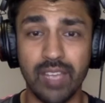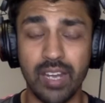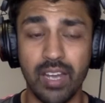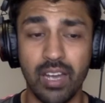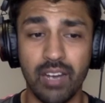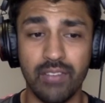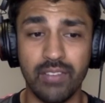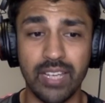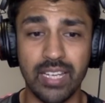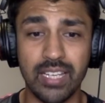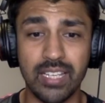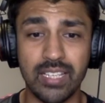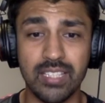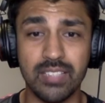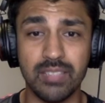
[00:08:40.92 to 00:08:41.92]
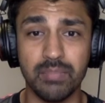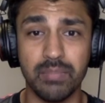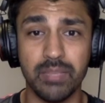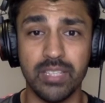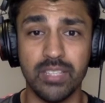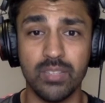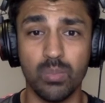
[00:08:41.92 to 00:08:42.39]
Harvey Elliott's
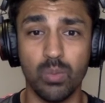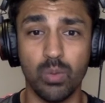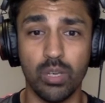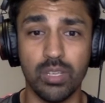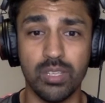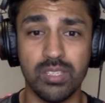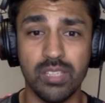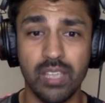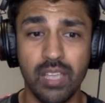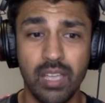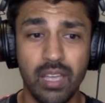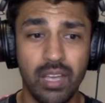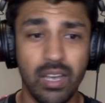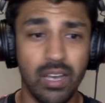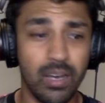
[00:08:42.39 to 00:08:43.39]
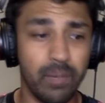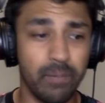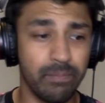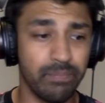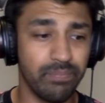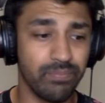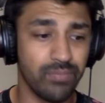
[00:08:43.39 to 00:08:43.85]
miss was
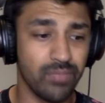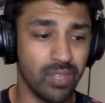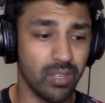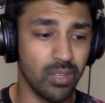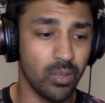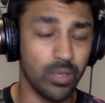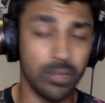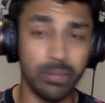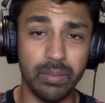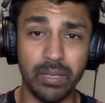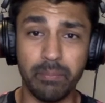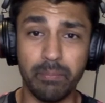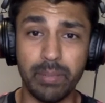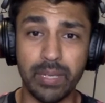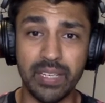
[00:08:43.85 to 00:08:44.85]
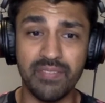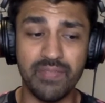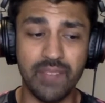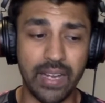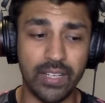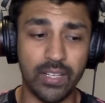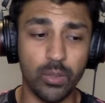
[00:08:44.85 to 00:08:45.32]
going to be a big
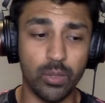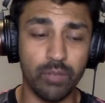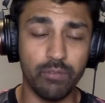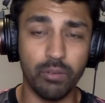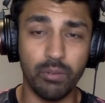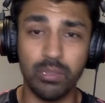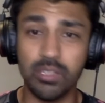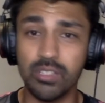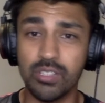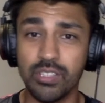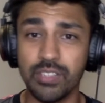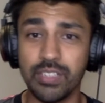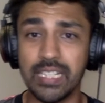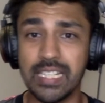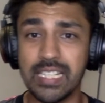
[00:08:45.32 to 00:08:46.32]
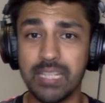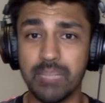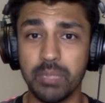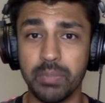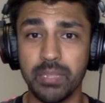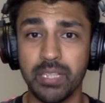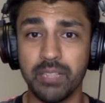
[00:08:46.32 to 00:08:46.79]
factor going forward, because he really seemed
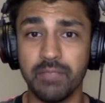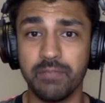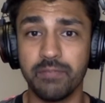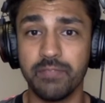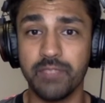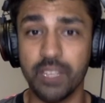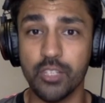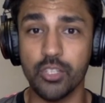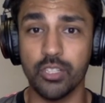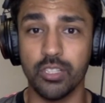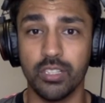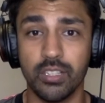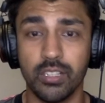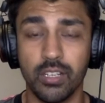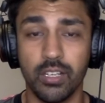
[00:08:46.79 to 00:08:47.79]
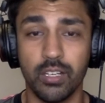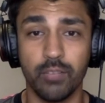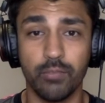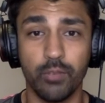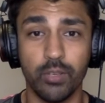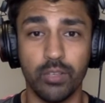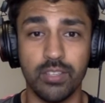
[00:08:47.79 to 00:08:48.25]
to be a fixture
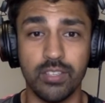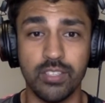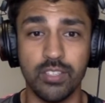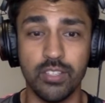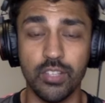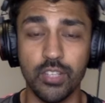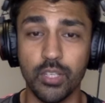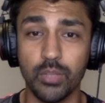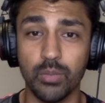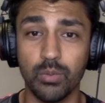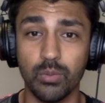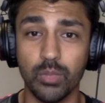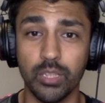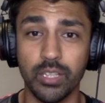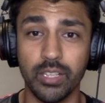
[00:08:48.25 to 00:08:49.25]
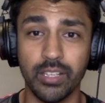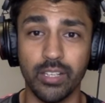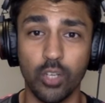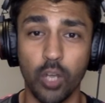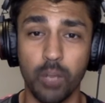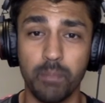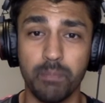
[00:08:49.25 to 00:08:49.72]
for this new Jurgen
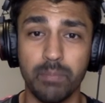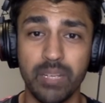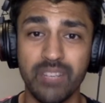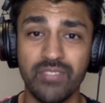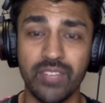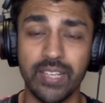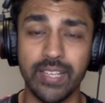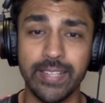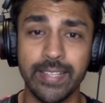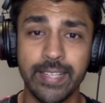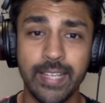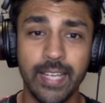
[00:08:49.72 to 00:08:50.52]
Klopp midfield.